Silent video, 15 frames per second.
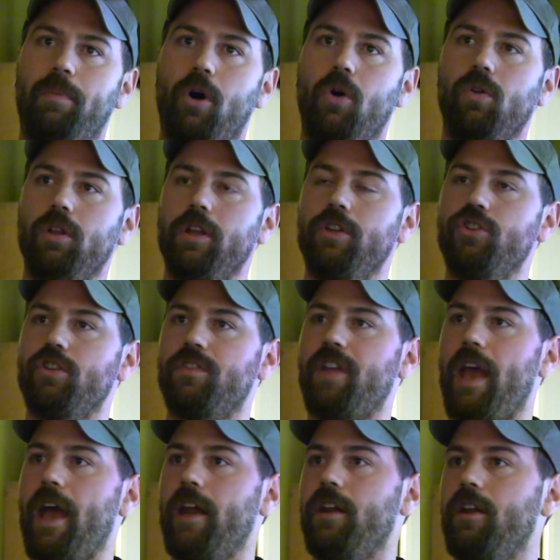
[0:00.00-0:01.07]
Poland just
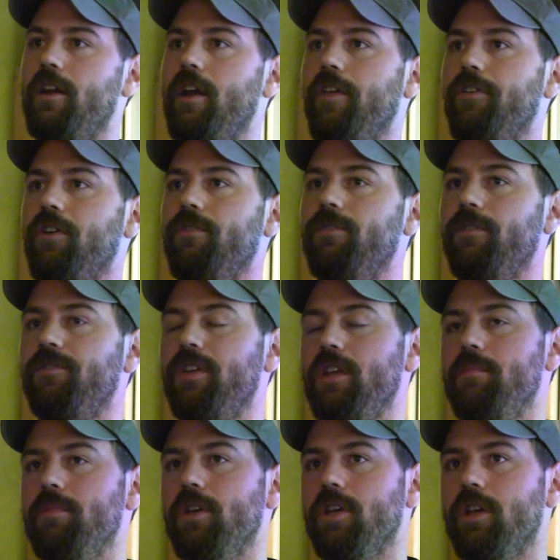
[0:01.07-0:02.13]
added another
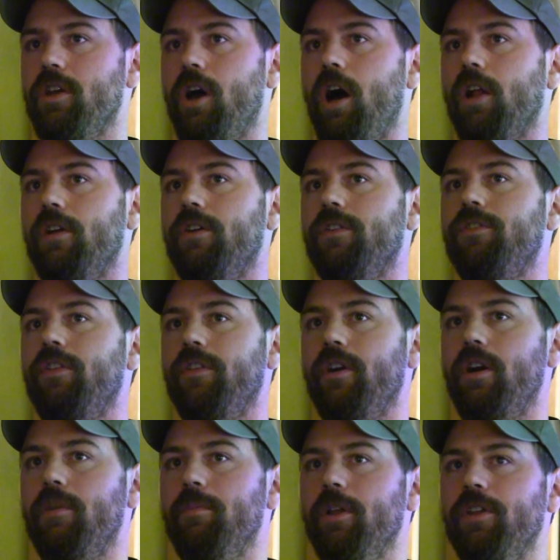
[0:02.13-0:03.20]
$15 million to
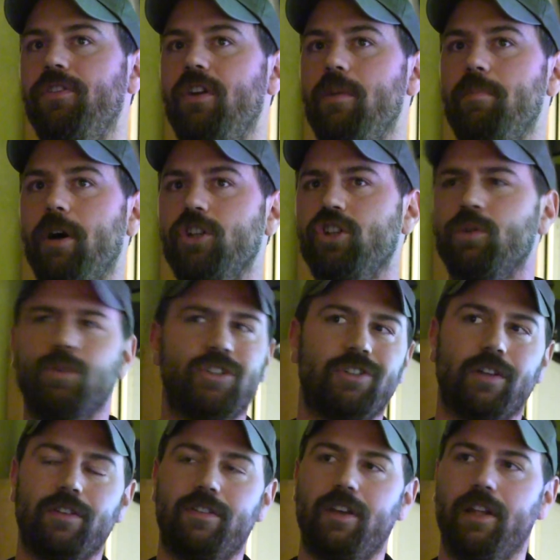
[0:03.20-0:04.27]
their military budget, which
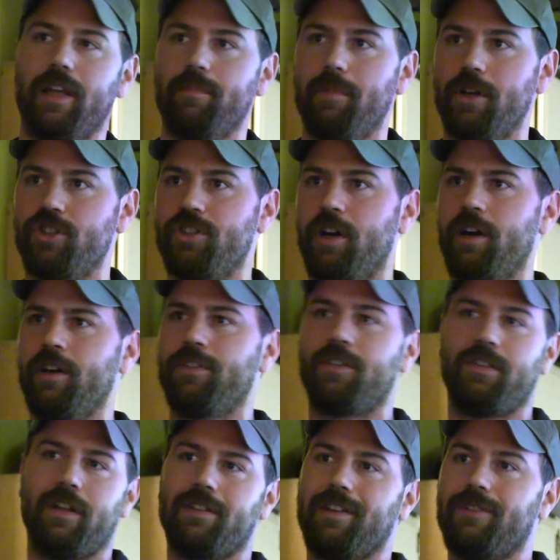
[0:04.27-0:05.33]
doesn't sound like much to us
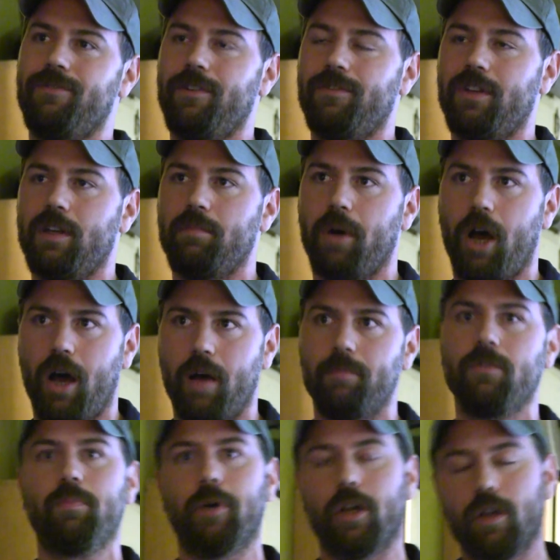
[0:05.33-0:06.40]
because that's like 15
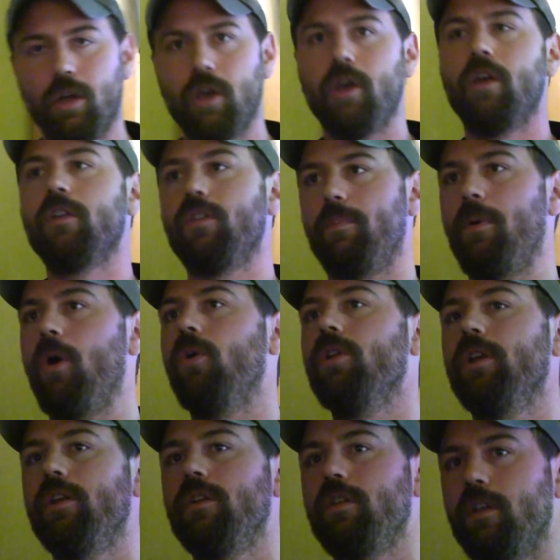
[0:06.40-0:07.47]
bombs, but to
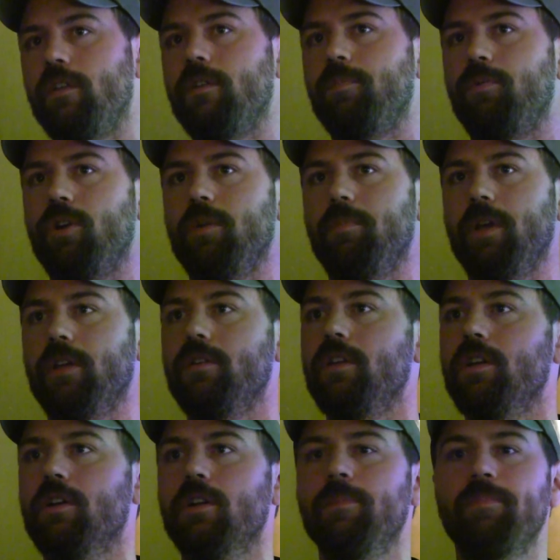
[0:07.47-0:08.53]
Poland, it's a pretty big mm-hmm.
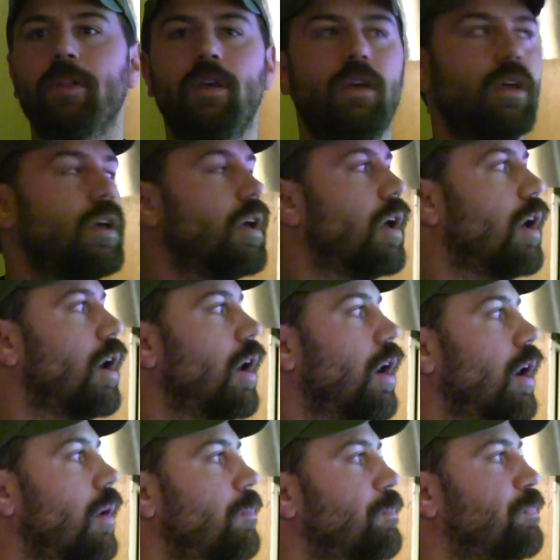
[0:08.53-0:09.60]
deal.
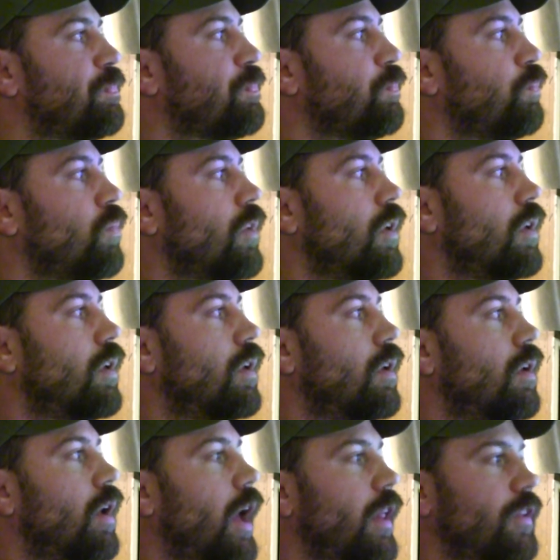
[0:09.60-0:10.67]
Um,
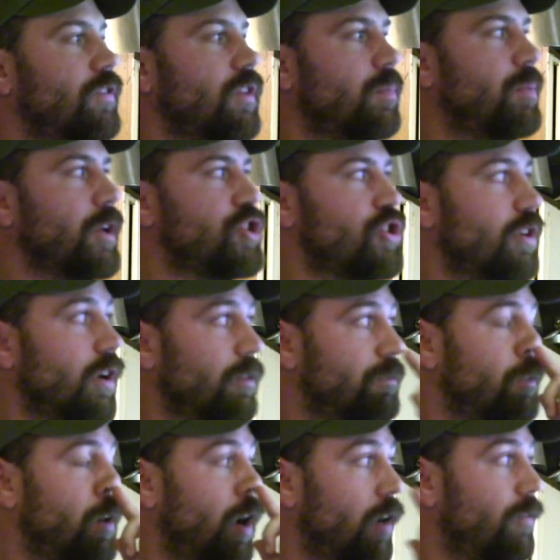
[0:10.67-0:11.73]
and this is a picture
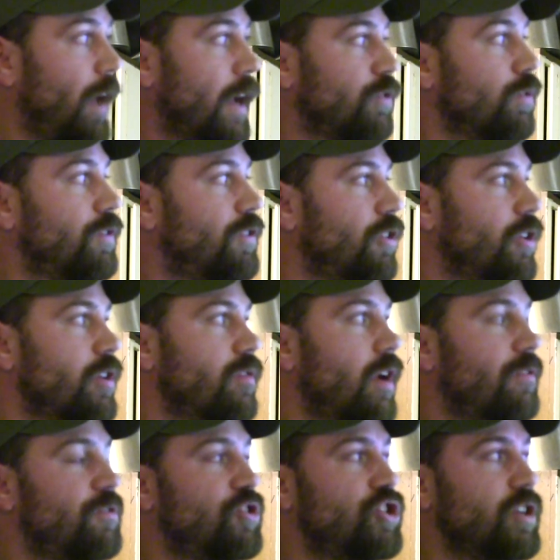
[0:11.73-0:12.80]
of, of actual Syrian
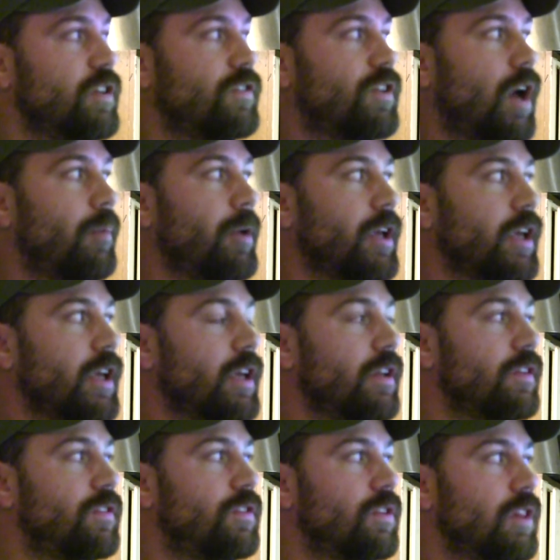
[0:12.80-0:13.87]
refugees coming
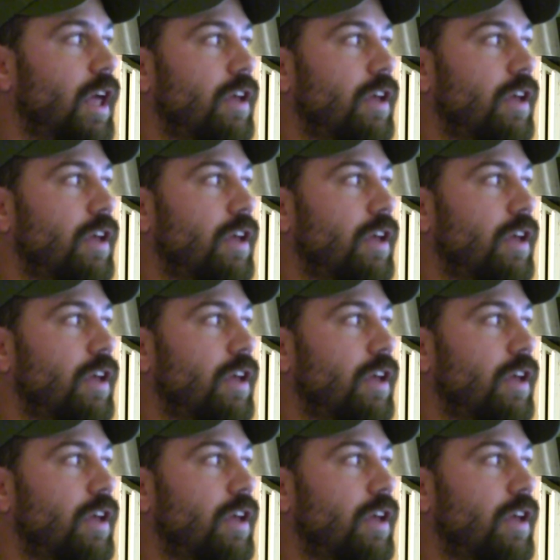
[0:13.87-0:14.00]
into